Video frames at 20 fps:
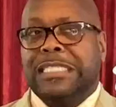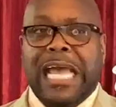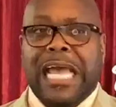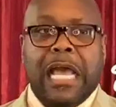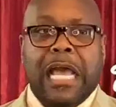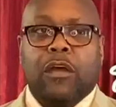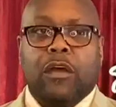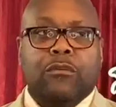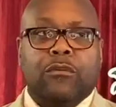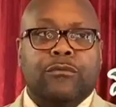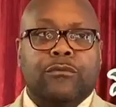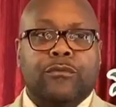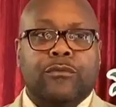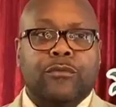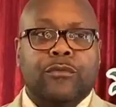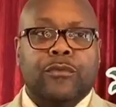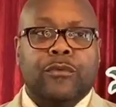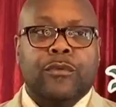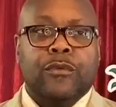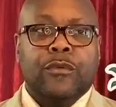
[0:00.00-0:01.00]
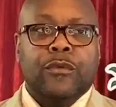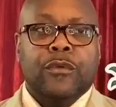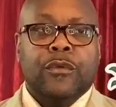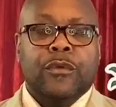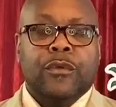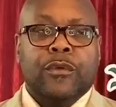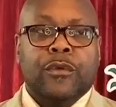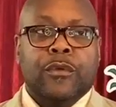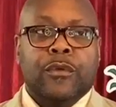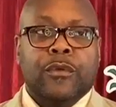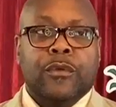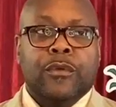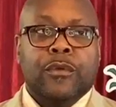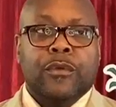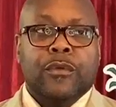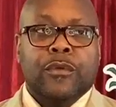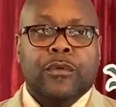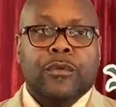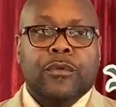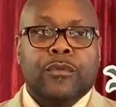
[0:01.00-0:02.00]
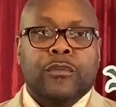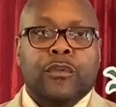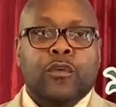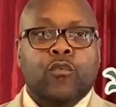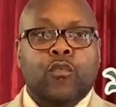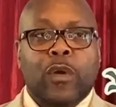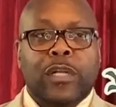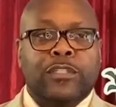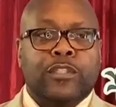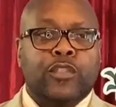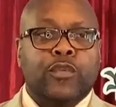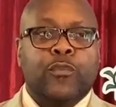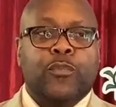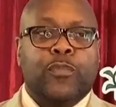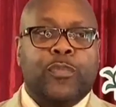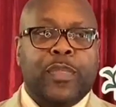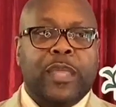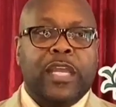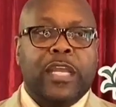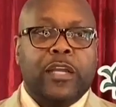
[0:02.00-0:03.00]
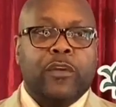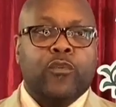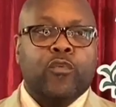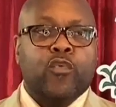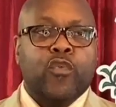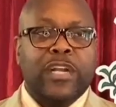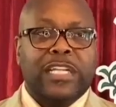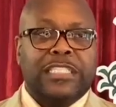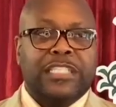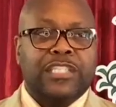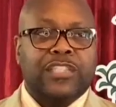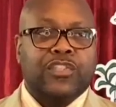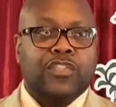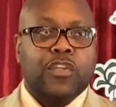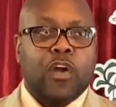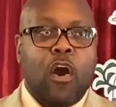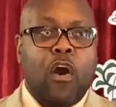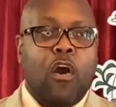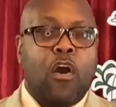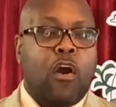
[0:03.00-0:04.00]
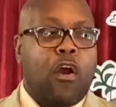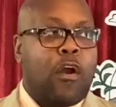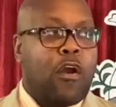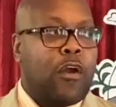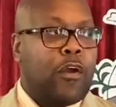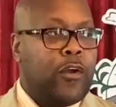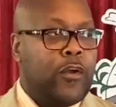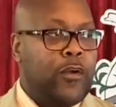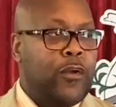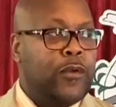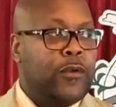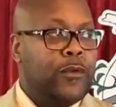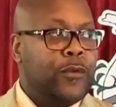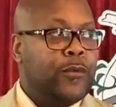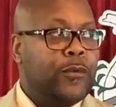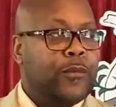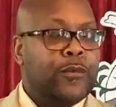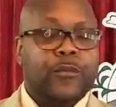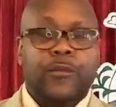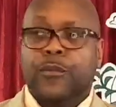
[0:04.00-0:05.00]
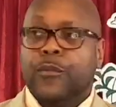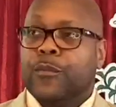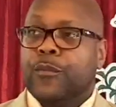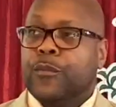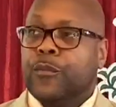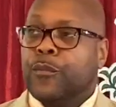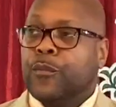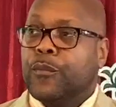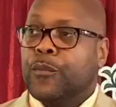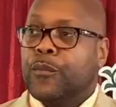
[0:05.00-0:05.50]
down to what you think riches are. All right, teach us.